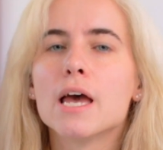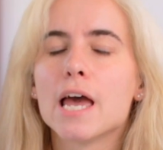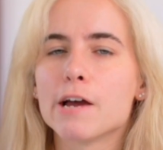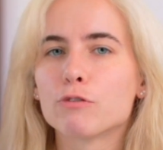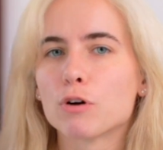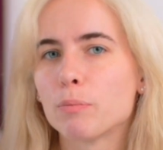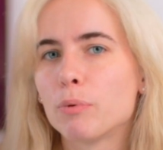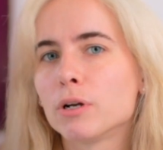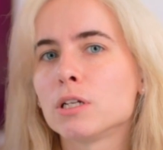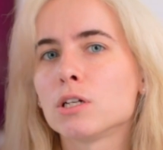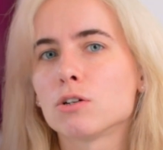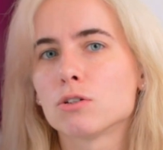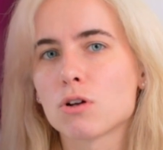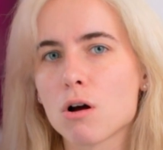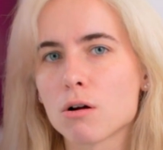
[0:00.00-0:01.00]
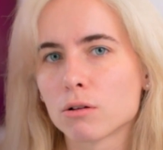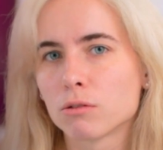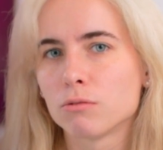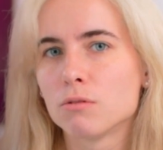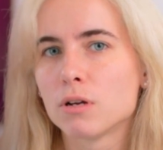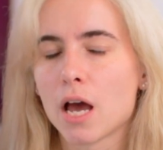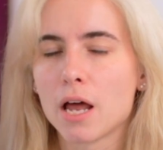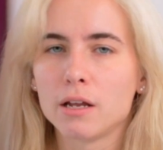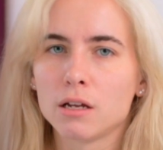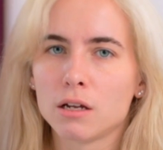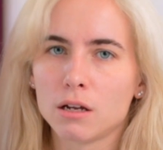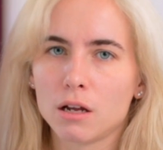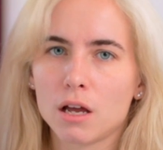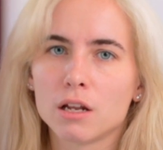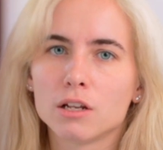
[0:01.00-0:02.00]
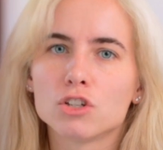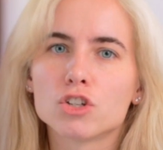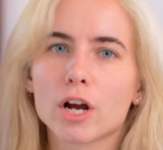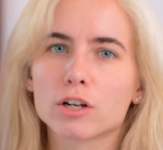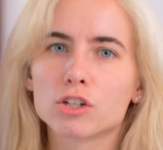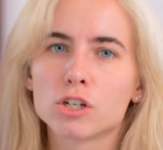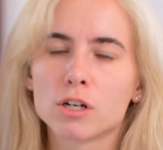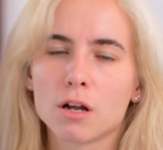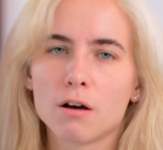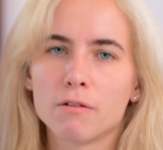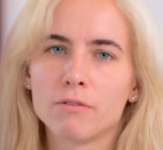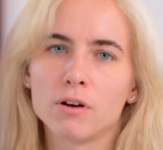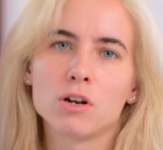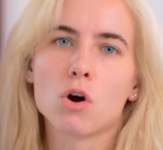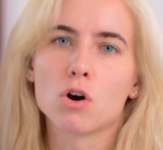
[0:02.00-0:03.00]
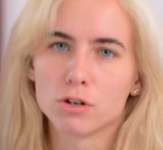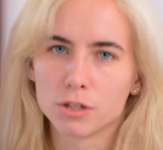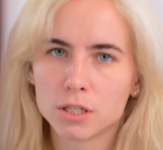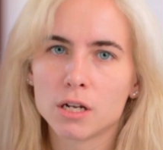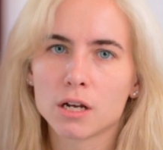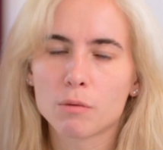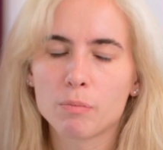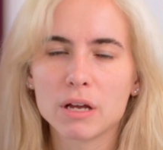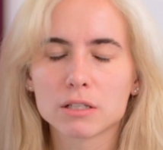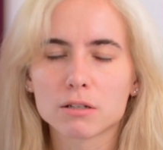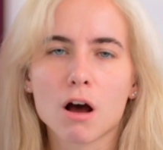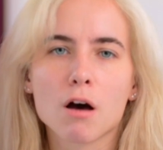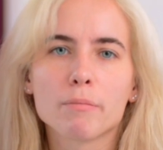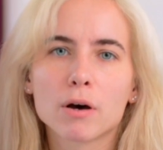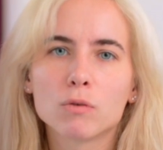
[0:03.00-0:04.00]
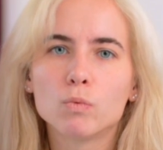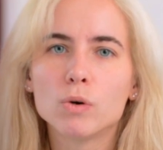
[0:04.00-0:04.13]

If we're putting your dog through getting an injection of an arsenic-based compound,